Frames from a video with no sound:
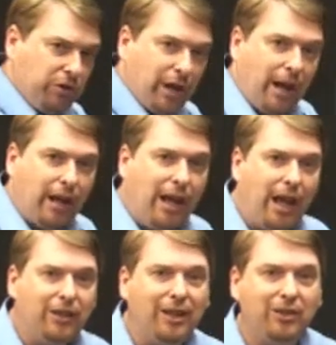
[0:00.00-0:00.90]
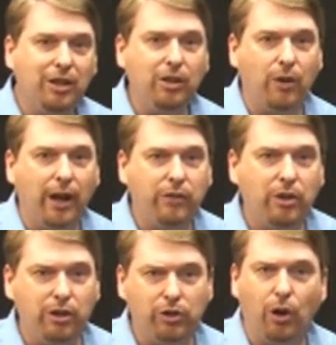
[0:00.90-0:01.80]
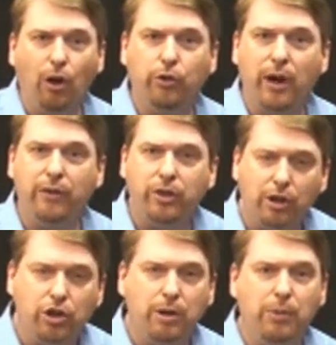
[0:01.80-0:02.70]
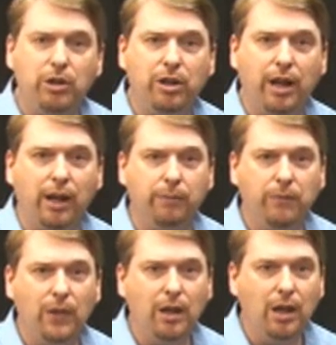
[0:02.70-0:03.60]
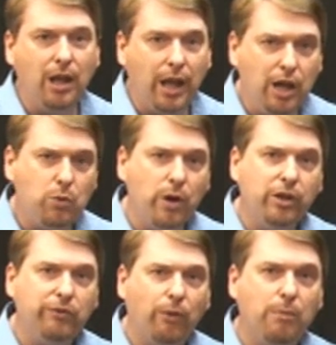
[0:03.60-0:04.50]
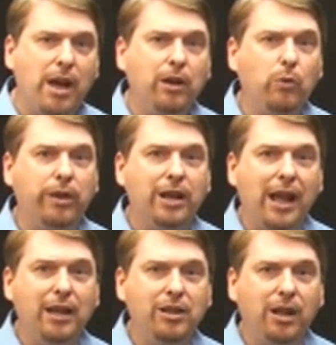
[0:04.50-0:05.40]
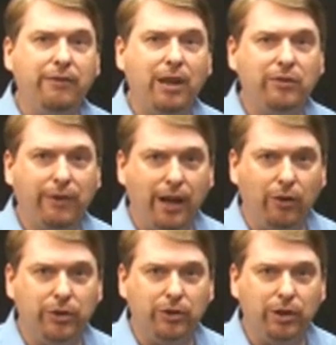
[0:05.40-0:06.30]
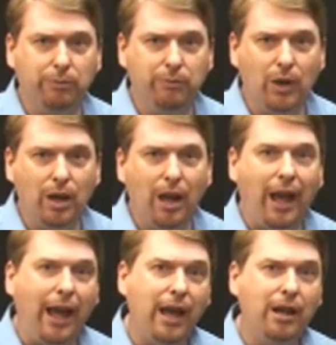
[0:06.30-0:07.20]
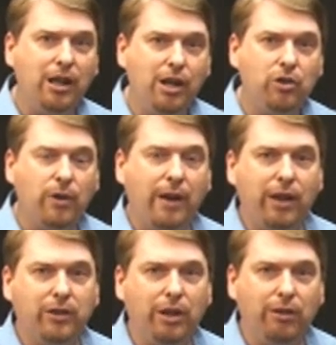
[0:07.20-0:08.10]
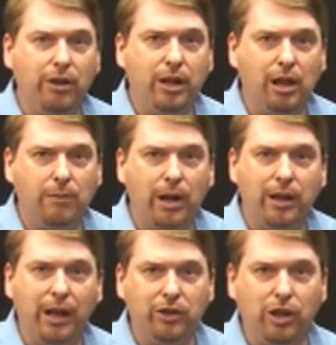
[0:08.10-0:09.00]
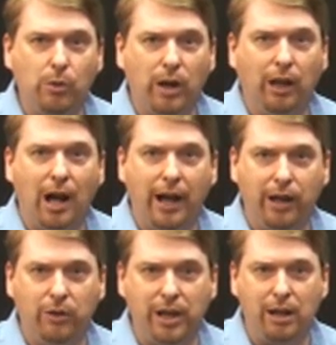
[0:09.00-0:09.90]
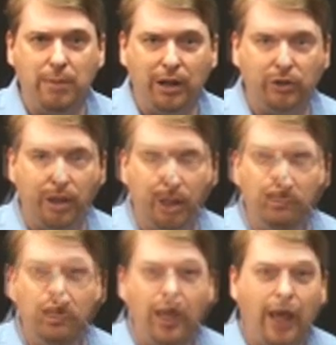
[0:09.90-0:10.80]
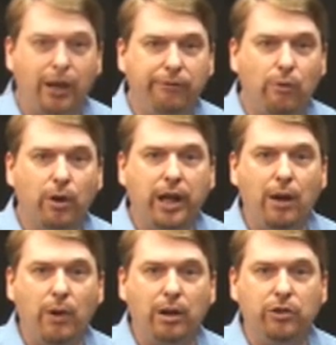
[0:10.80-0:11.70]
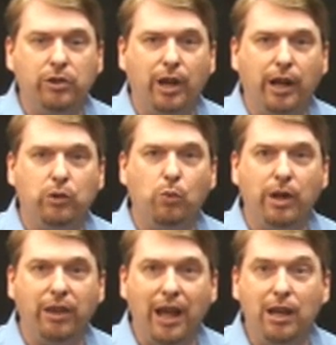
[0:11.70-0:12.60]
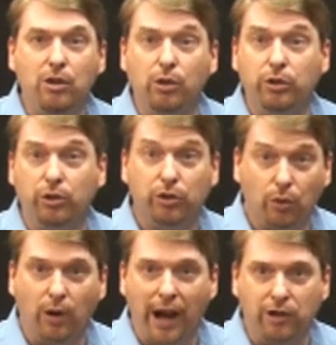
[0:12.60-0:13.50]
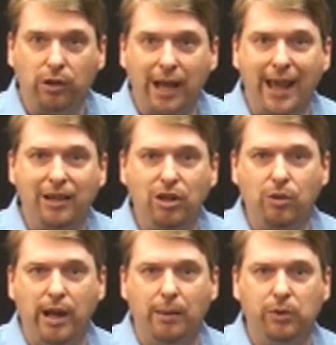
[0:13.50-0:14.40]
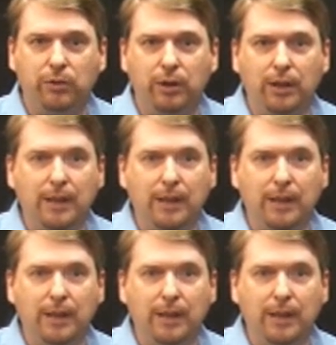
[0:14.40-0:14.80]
SATA SSD drives. These are all drives that are shipping today. Each one is formatted with an NTFS file system, and each drive has a 30 gigabyte SQL I/O database on it at a 4K record size with 8 users, or actually 8 QDEPs.